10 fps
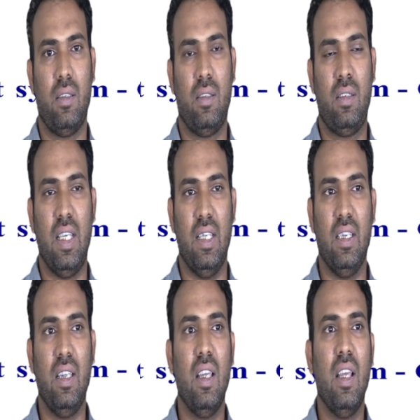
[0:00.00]

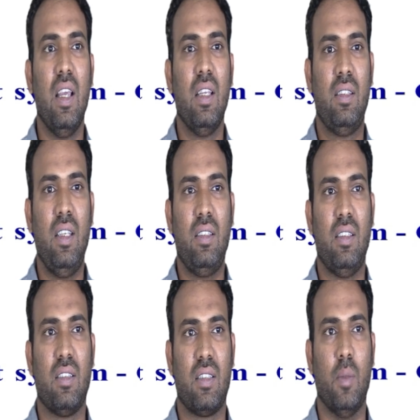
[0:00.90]
C
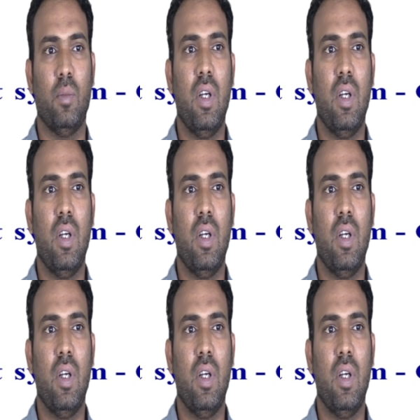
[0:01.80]
system.